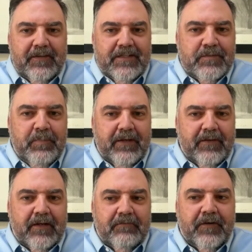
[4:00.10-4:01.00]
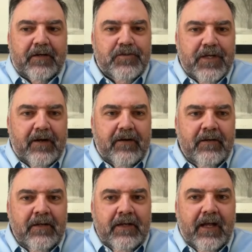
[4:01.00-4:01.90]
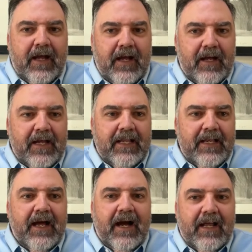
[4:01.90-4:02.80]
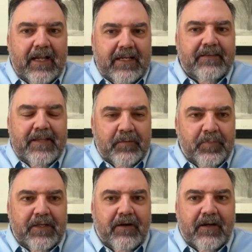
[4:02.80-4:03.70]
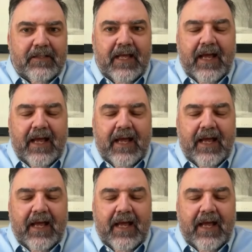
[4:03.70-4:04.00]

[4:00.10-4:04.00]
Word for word: that they just pay their fair share uh, and not anything beyond